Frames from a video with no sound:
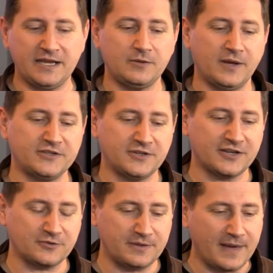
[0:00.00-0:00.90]
anyway, so it
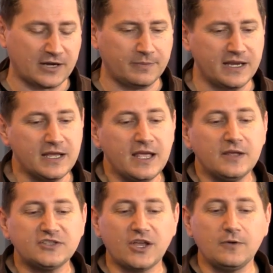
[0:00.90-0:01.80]
doesn't really matter. But
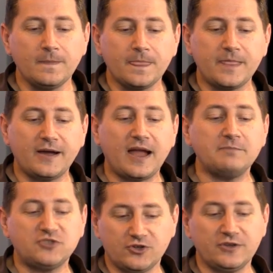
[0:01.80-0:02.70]
so there,
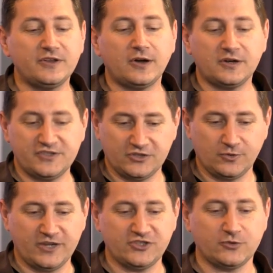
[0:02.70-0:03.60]
I'm sure there are
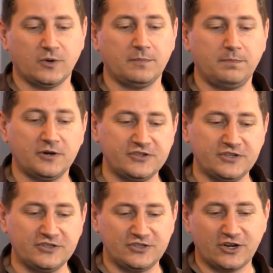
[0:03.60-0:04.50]
situations where a
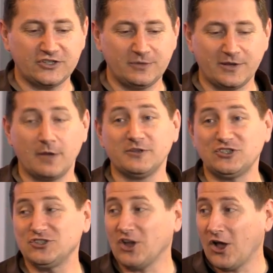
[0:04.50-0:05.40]
person starts to become a
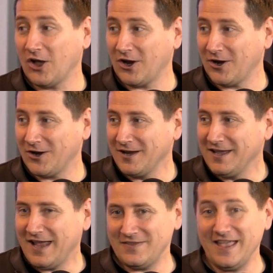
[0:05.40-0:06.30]
star,
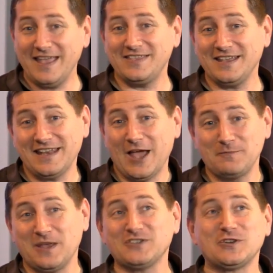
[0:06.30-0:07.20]
mm-hmm. and they think
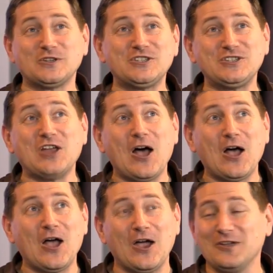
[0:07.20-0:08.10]
now because they're a
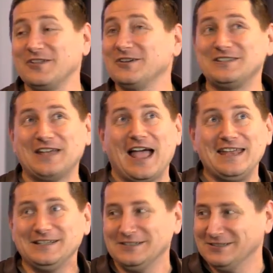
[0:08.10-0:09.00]
star, they're
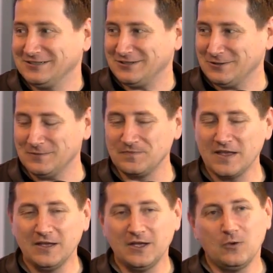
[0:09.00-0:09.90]
entitled to
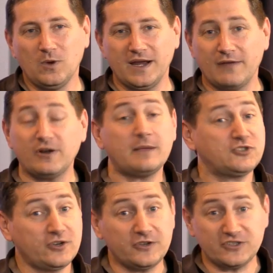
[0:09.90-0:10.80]
sure. whatever. And I'm
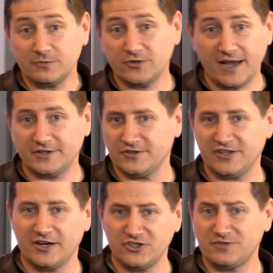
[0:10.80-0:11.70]
sure there's some
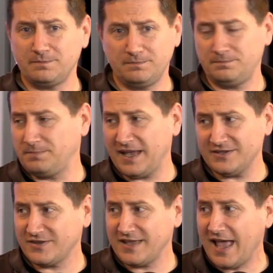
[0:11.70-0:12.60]
directors that are just
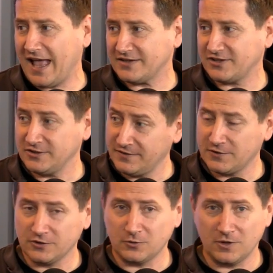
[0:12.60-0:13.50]
pains in the ass. They're
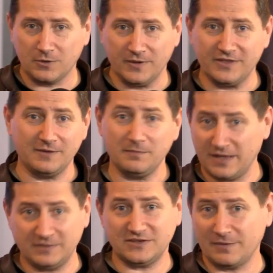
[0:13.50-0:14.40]
difficult to work with,
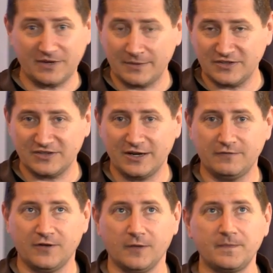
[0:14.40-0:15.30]
and, and sometimes it's
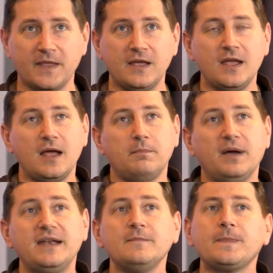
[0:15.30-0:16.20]
their fault.
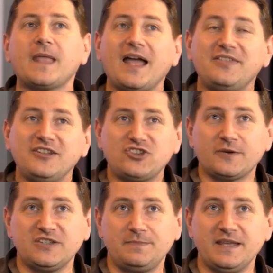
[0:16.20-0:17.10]
But I think
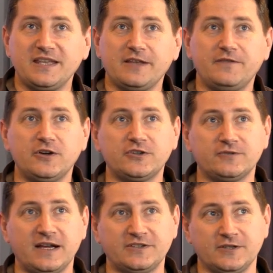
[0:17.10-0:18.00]
generally speaking, if you're a
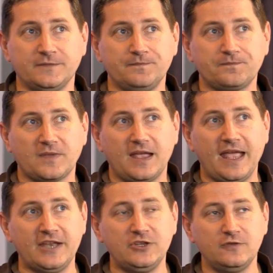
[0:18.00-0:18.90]
director
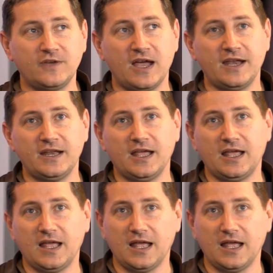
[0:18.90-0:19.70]
and you've got